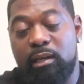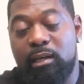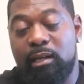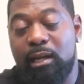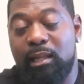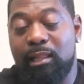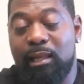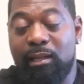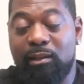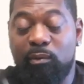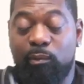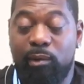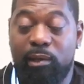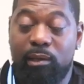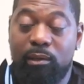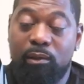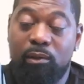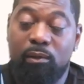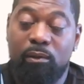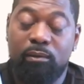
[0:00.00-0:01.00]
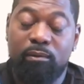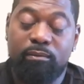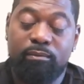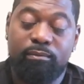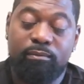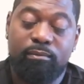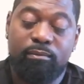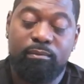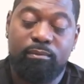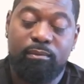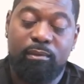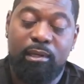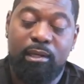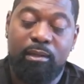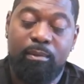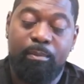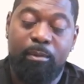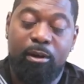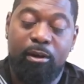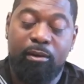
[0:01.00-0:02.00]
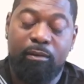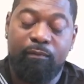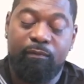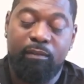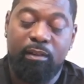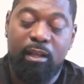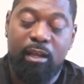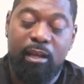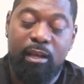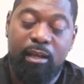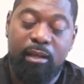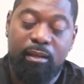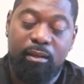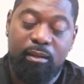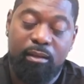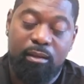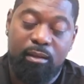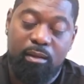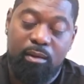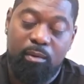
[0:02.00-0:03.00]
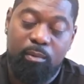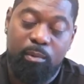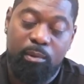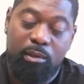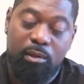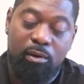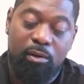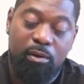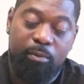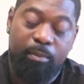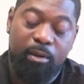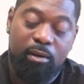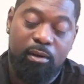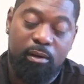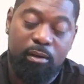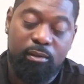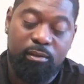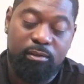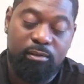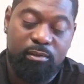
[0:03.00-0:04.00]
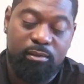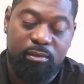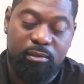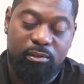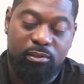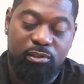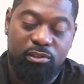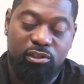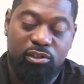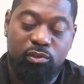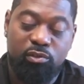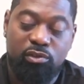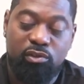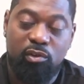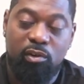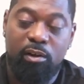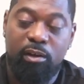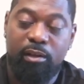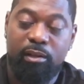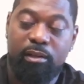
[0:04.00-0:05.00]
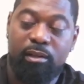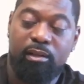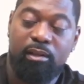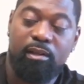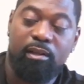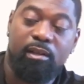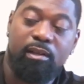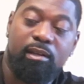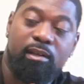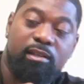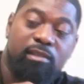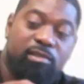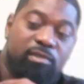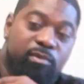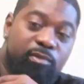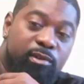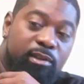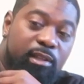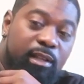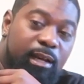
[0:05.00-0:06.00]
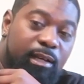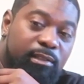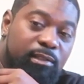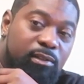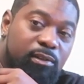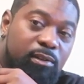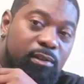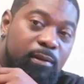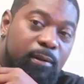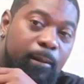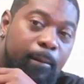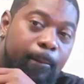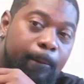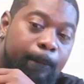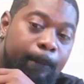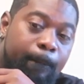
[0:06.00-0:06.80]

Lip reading: and I like the way it looks. Has the American flag with the army colors, the shoe screen. It's a real nice look.